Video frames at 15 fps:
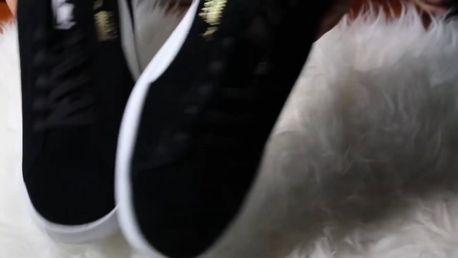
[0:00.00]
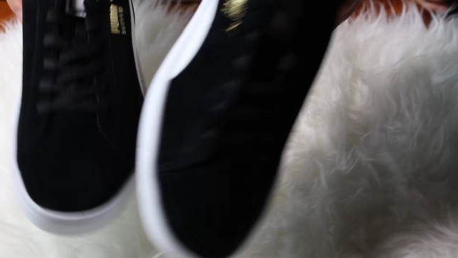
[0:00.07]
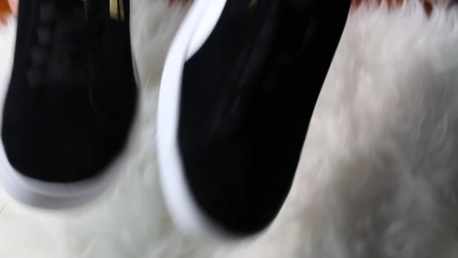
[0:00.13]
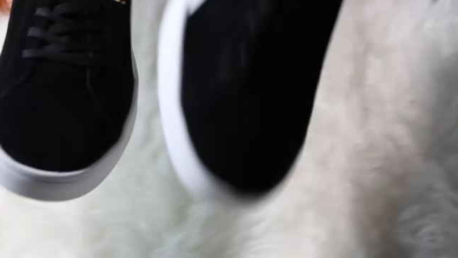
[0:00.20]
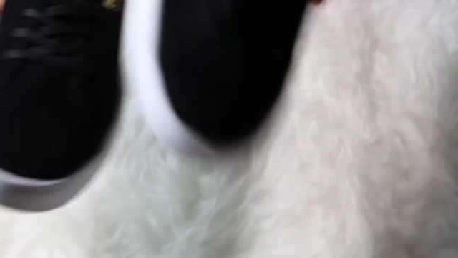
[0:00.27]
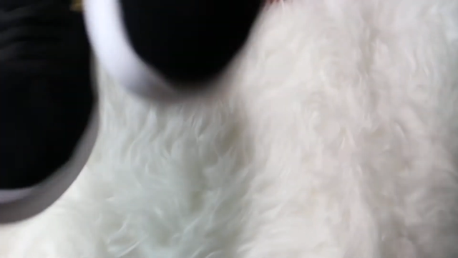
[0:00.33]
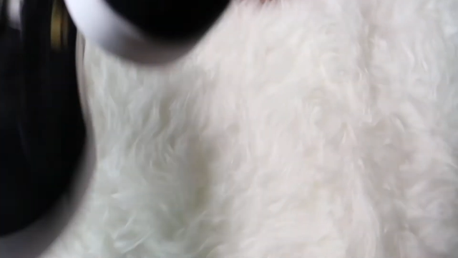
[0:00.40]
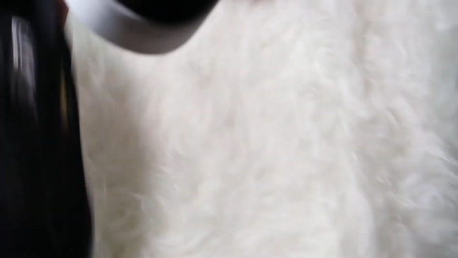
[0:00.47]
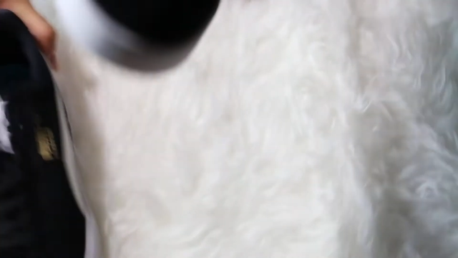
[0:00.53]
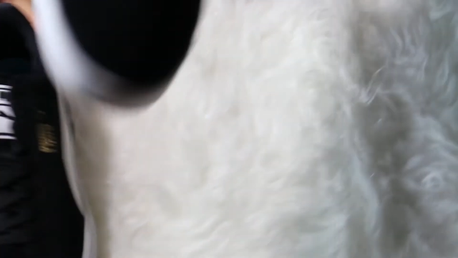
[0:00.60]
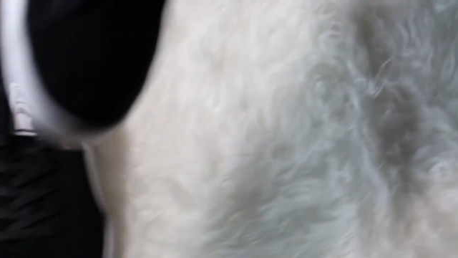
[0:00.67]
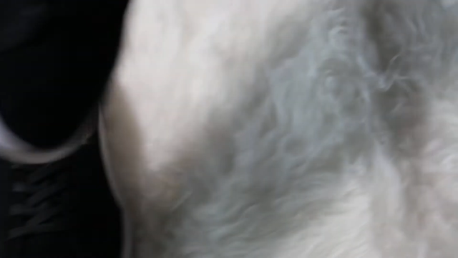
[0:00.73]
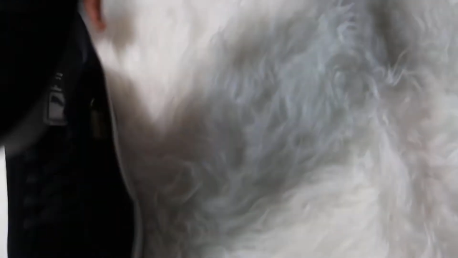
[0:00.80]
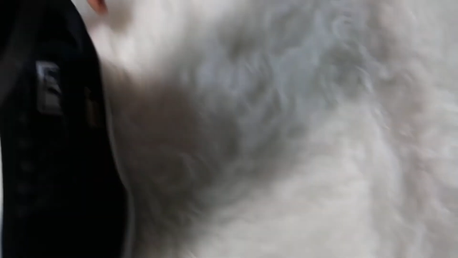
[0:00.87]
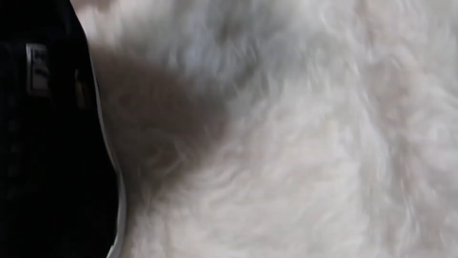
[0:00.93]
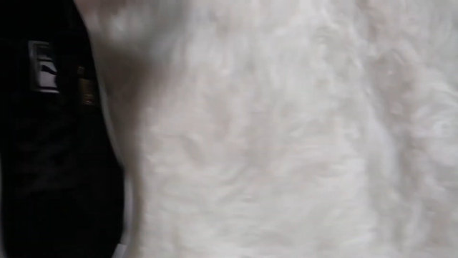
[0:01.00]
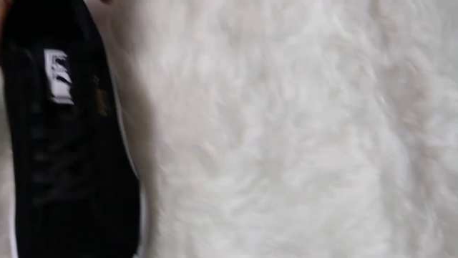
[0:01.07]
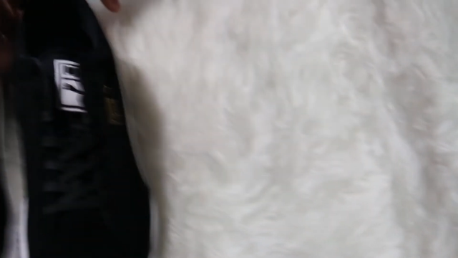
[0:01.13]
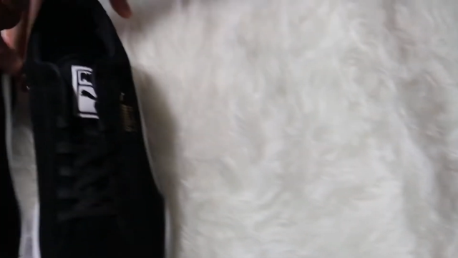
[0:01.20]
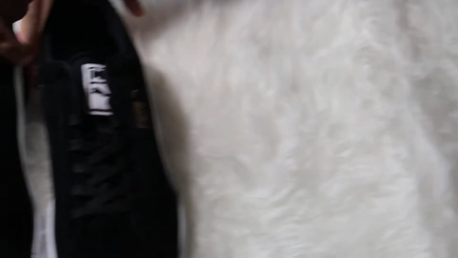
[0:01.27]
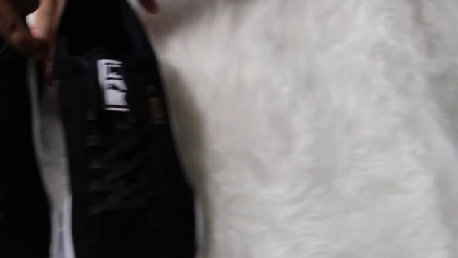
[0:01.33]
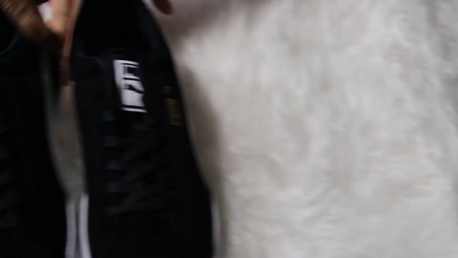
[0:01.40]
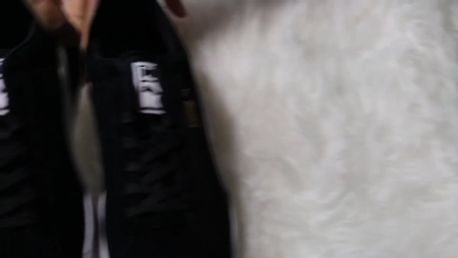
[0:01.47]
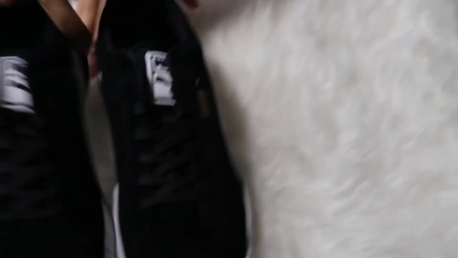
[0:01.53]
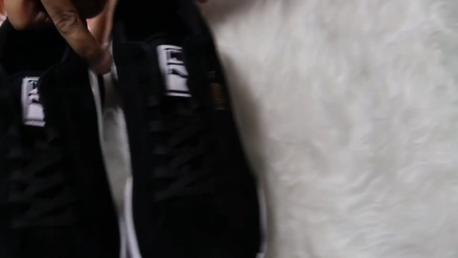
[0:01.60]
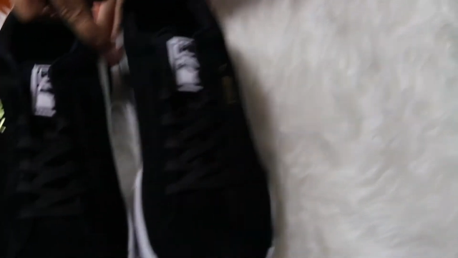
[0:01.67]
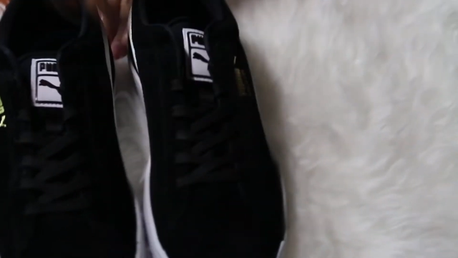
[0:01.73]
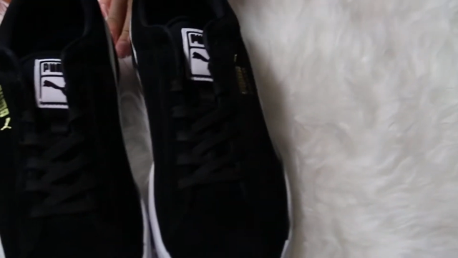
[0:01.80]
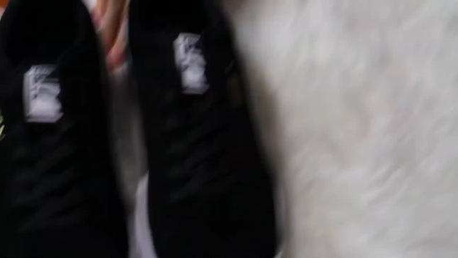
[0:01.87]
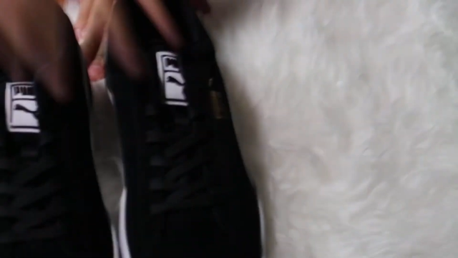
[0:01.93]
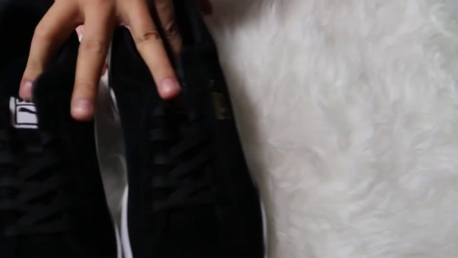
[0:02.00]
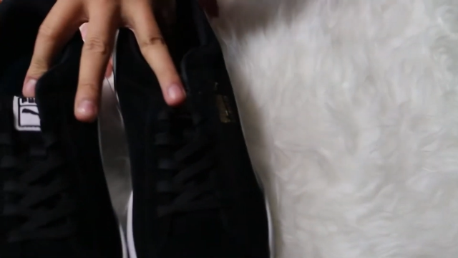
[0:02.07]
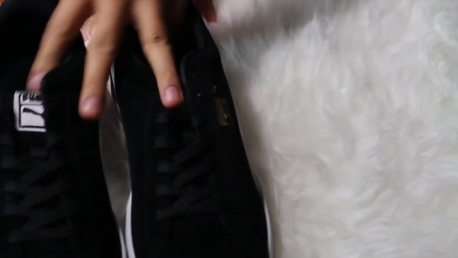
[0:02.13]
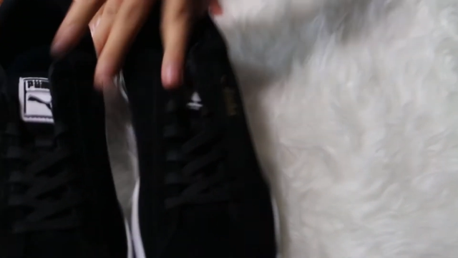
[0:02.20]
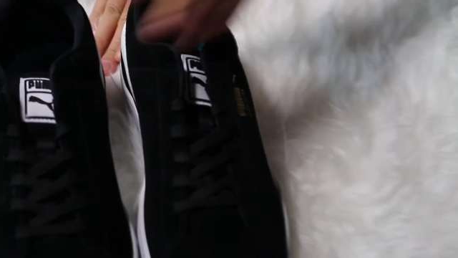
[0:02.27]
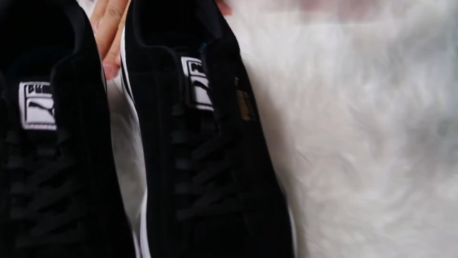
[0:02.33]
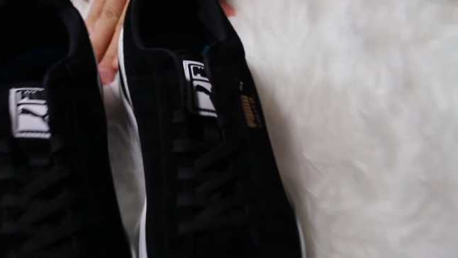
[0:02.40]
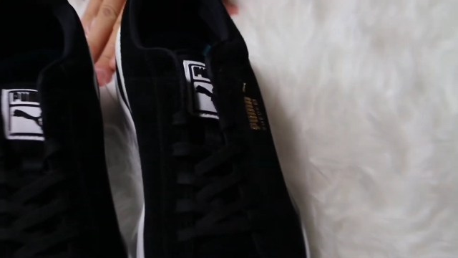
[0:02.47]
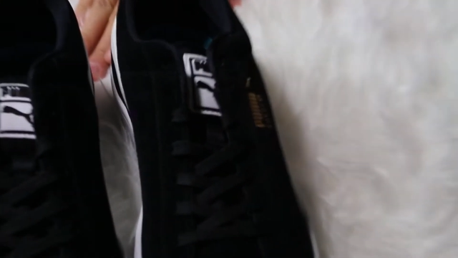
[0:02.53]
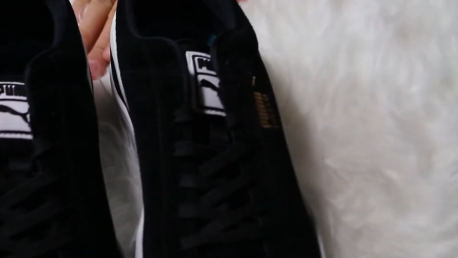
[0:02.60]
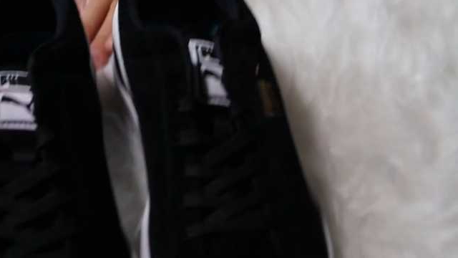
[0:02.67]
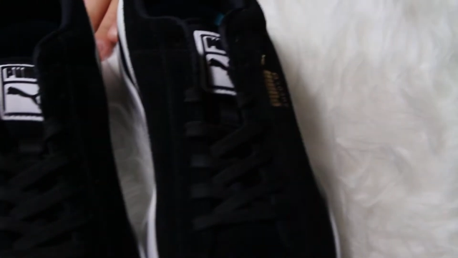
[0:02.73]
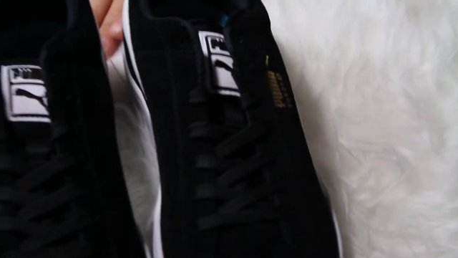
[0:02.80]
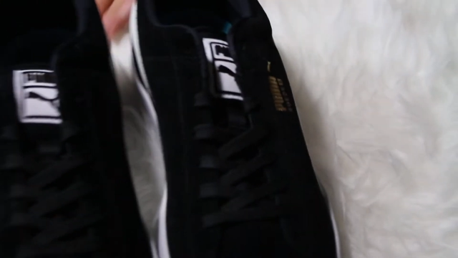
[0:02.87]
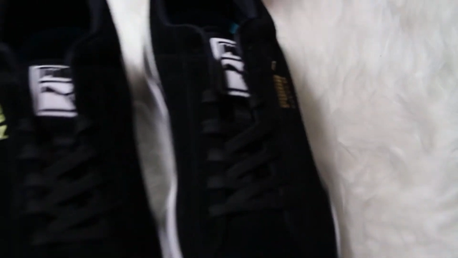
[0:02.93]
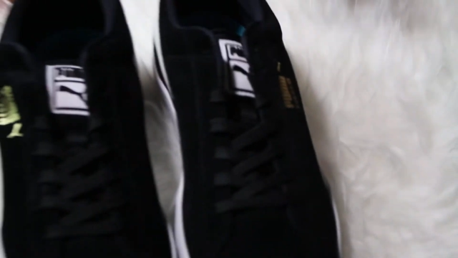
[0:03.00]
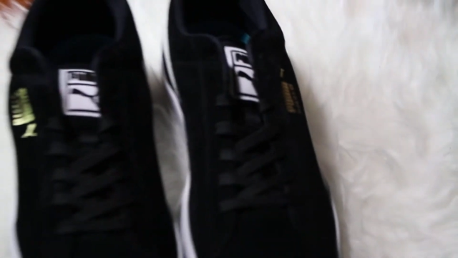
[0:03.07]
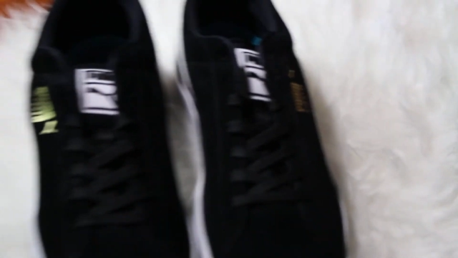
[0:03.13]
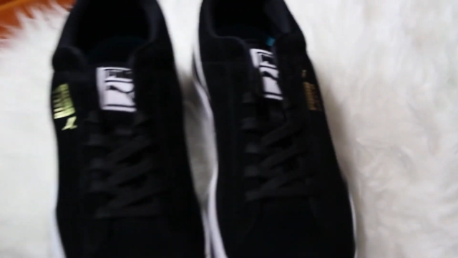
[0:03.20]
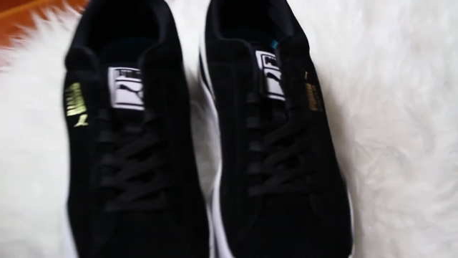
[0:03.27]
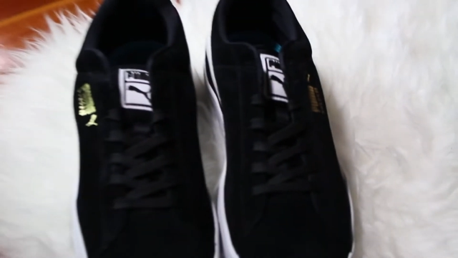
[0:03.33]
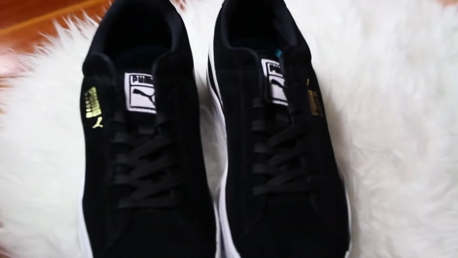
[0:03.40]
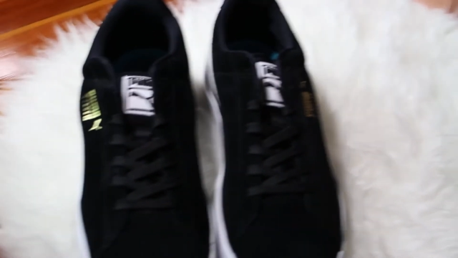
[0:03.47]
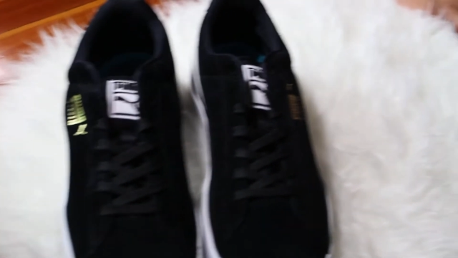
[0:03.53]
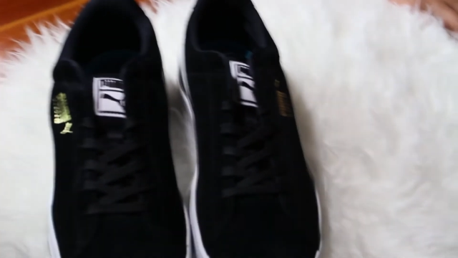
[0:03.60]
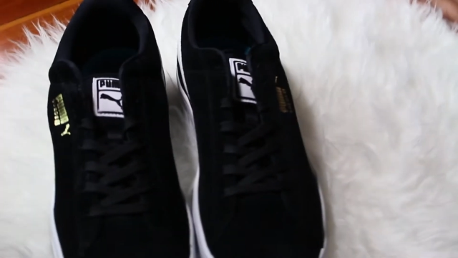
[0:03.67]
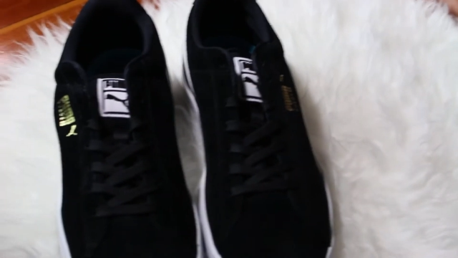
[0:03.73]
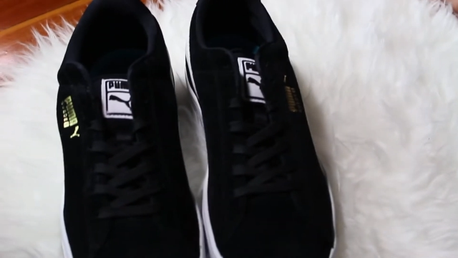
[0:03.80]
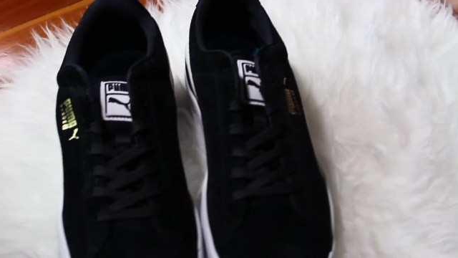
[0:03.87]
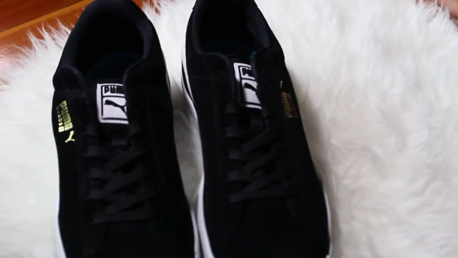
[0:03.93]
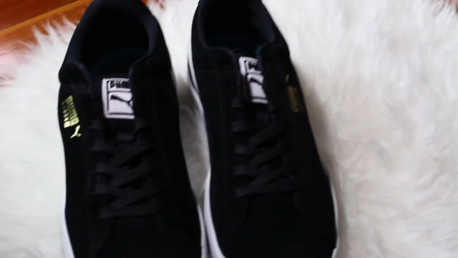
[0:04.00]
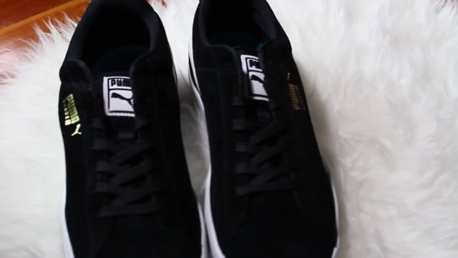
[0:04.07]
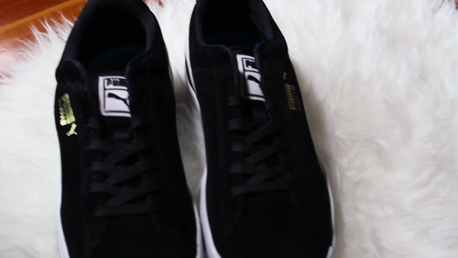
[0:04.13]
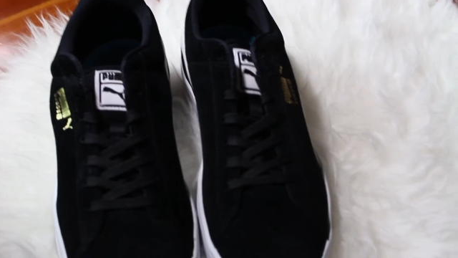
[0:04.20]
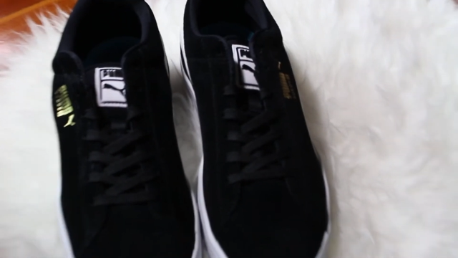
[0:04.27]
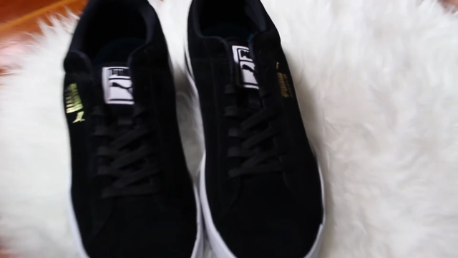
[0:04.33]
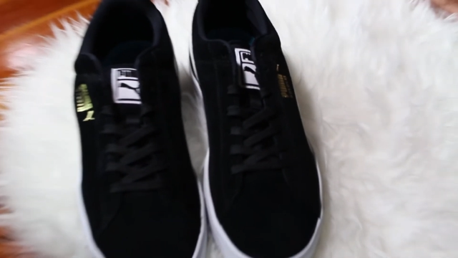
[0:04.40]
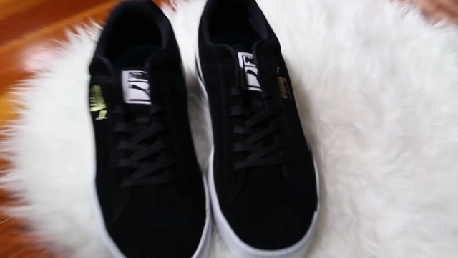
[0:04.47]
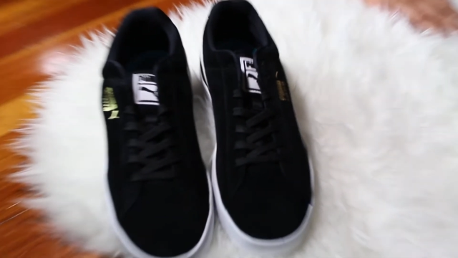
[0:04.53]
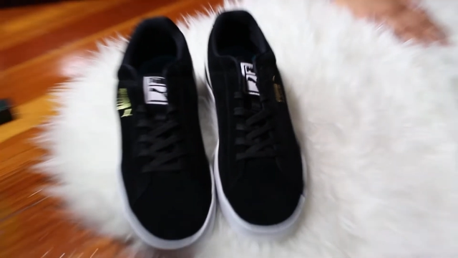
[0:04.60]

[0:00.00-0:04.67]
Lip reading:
Nobody's mouth can be seen.